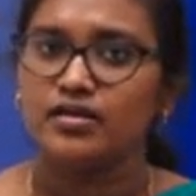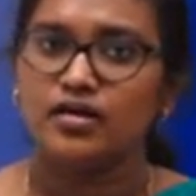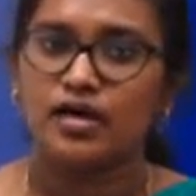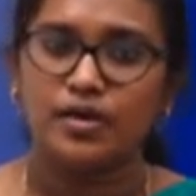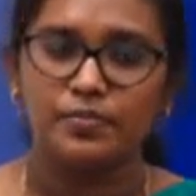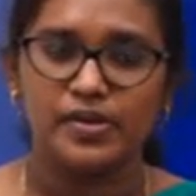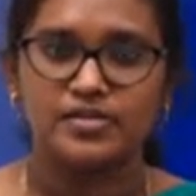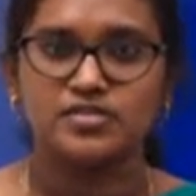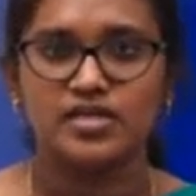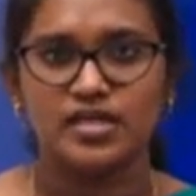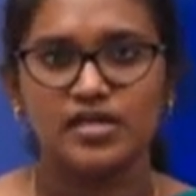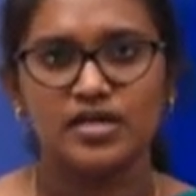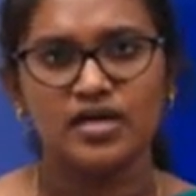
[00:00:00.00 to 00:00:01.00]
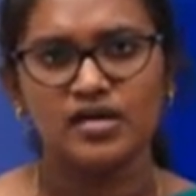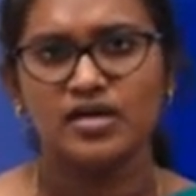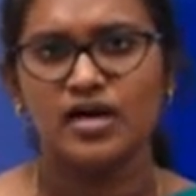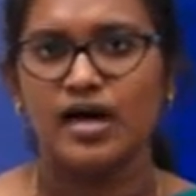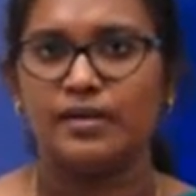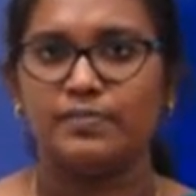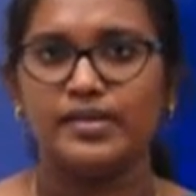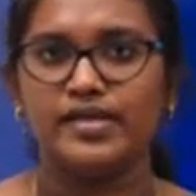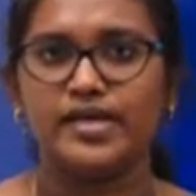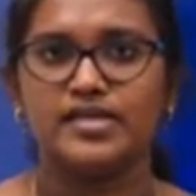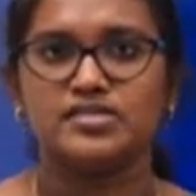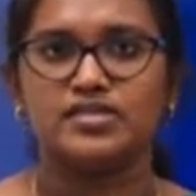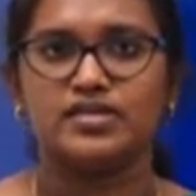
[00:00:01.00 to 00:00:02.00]
a picture in a
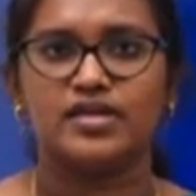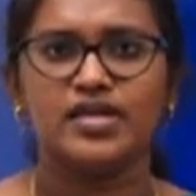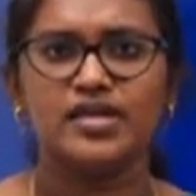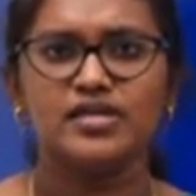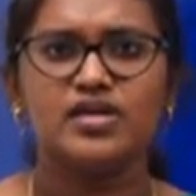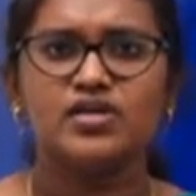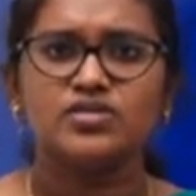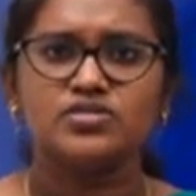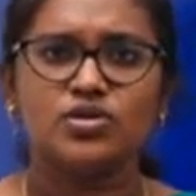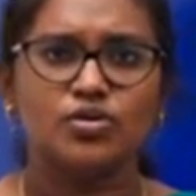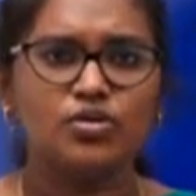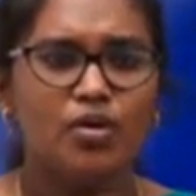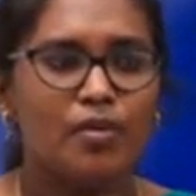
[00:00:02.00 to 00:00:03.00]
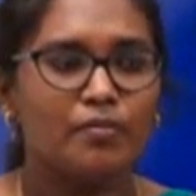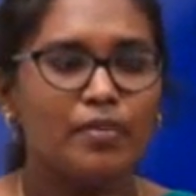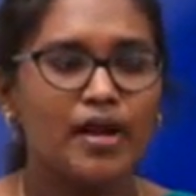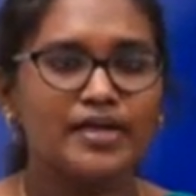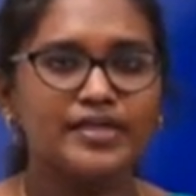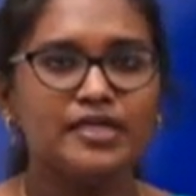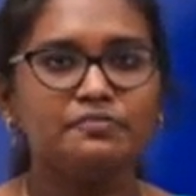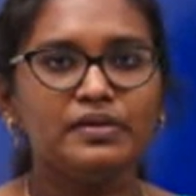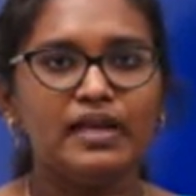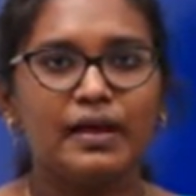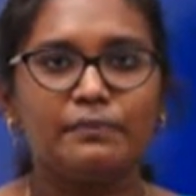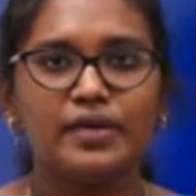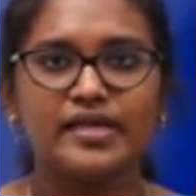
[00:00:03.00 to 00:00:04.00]
application, right? So multiple
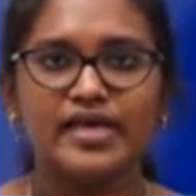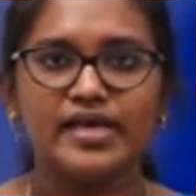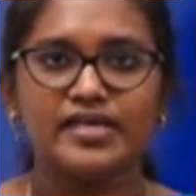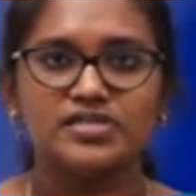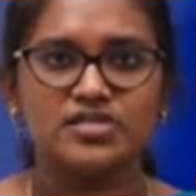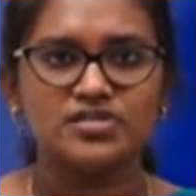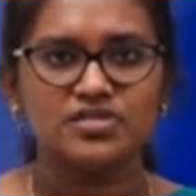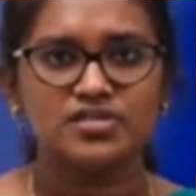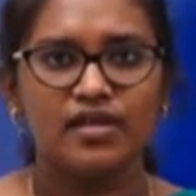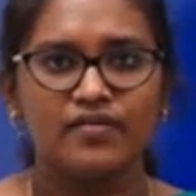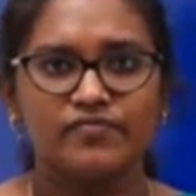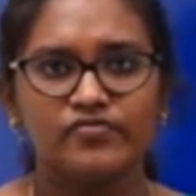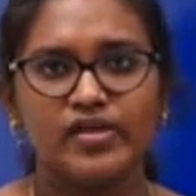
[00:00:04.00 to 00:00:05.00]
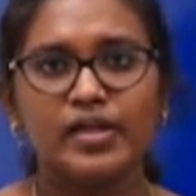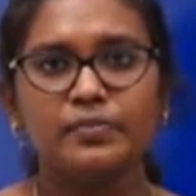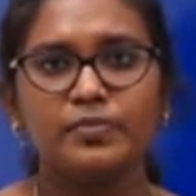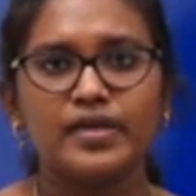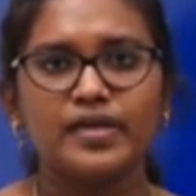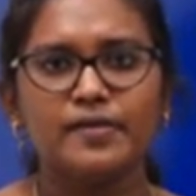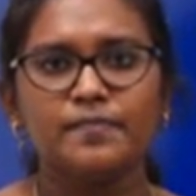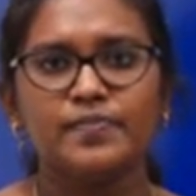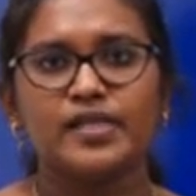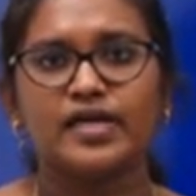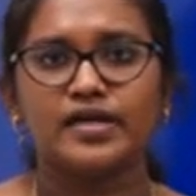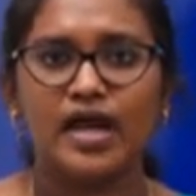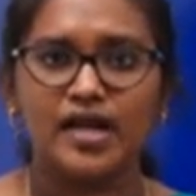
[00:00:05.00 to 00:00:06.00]
applications will be
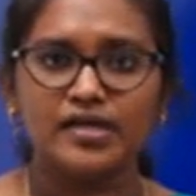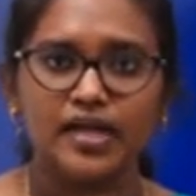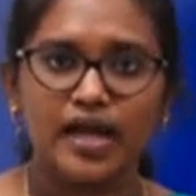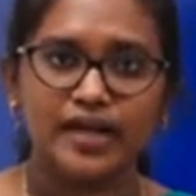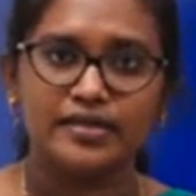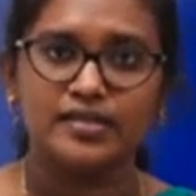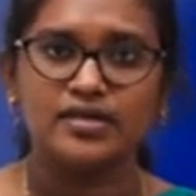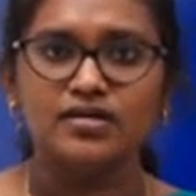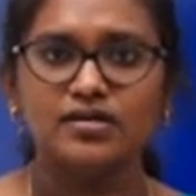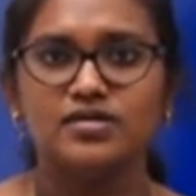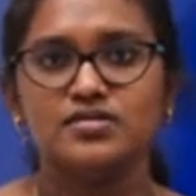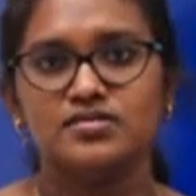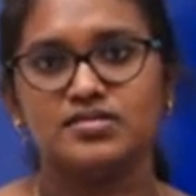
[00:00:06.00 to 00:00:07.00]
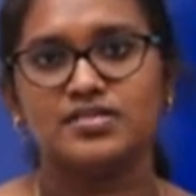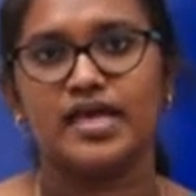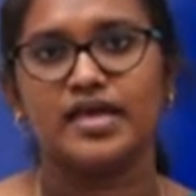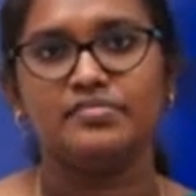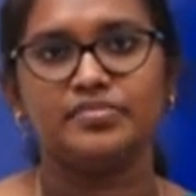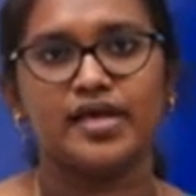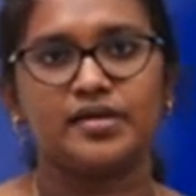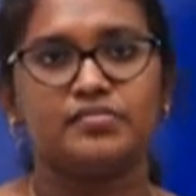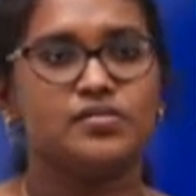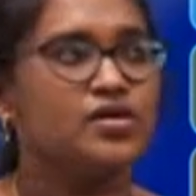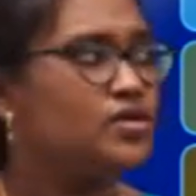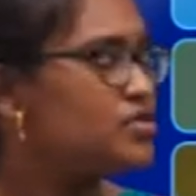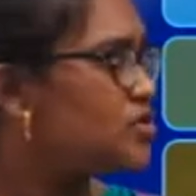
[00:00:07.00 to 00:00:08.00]
run at the same time.
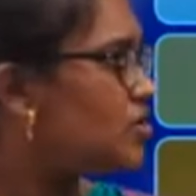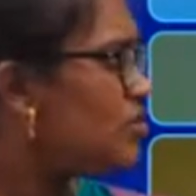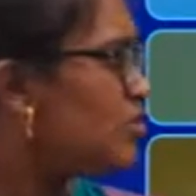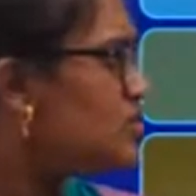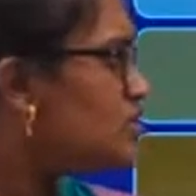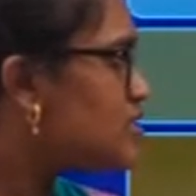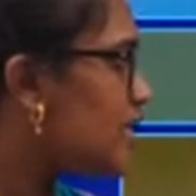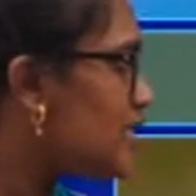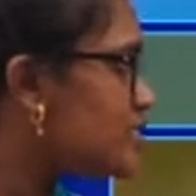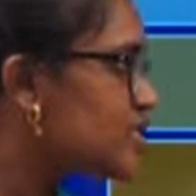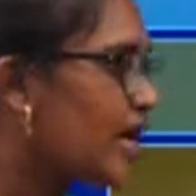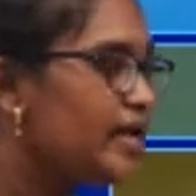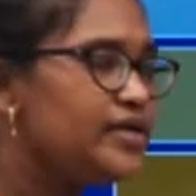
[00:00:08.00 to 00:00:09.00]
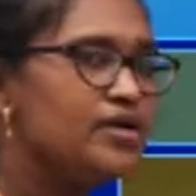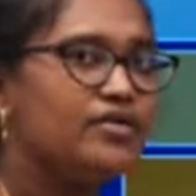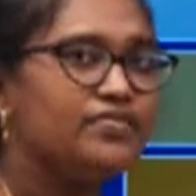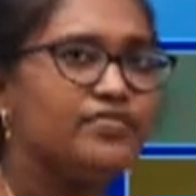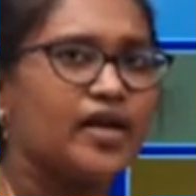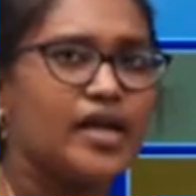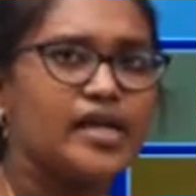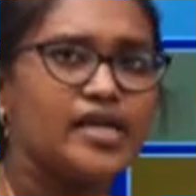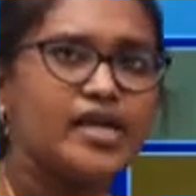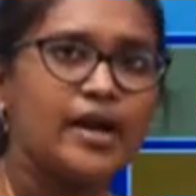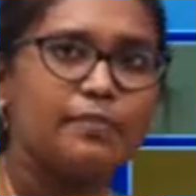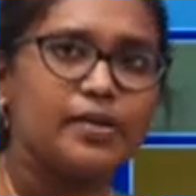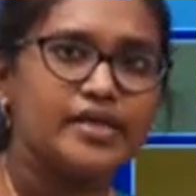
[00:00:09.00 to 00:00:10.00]
So such kind of running
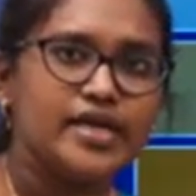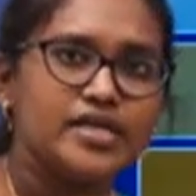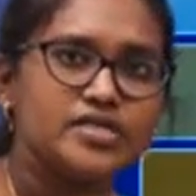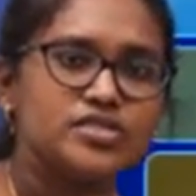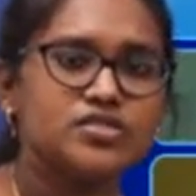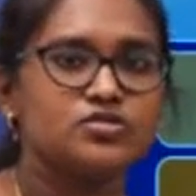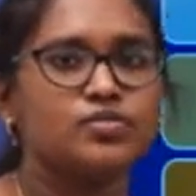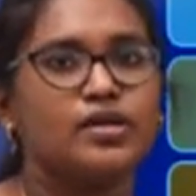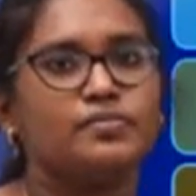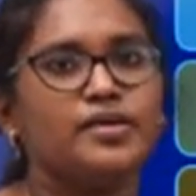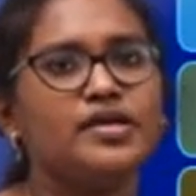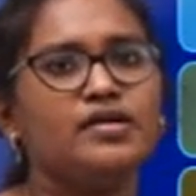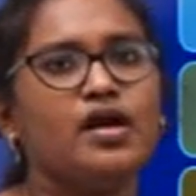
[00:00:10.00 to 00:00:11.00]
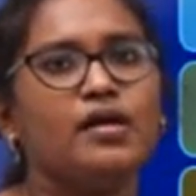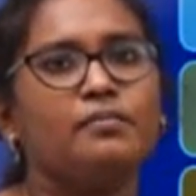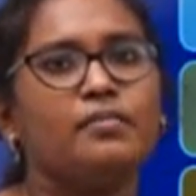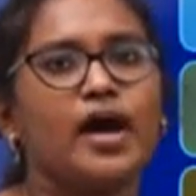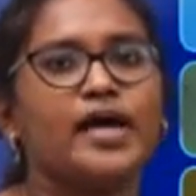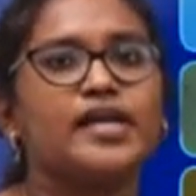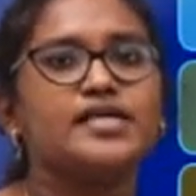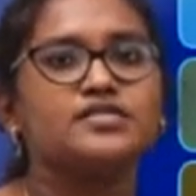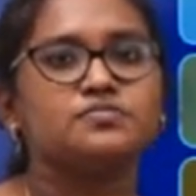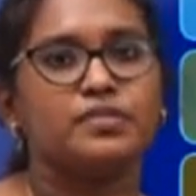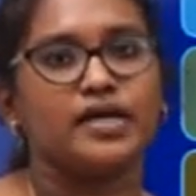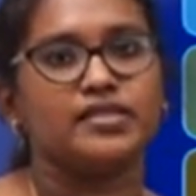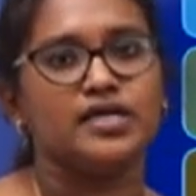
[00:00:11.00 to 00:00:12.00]
applications will be managed
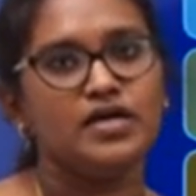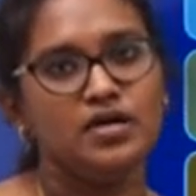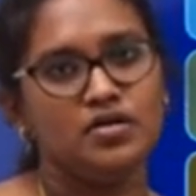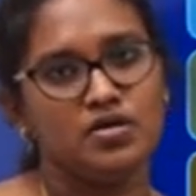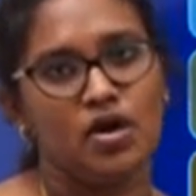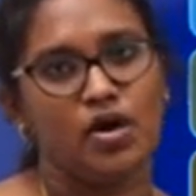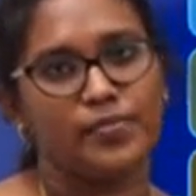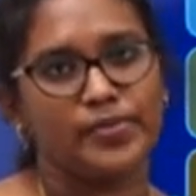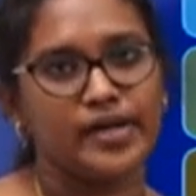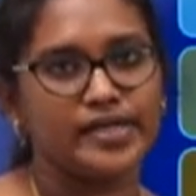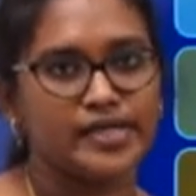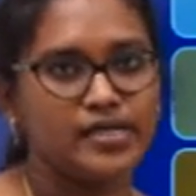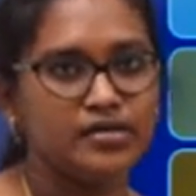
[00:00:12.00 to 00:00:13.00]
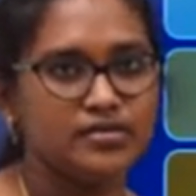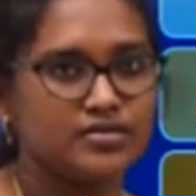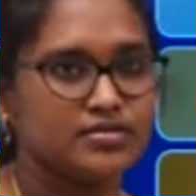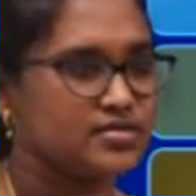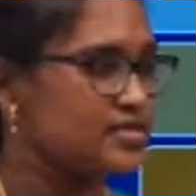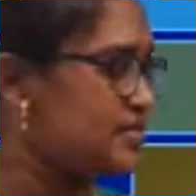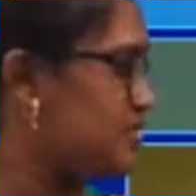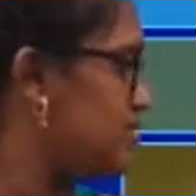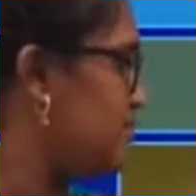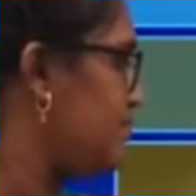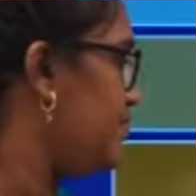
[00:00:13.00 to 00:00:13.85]
by the operating system.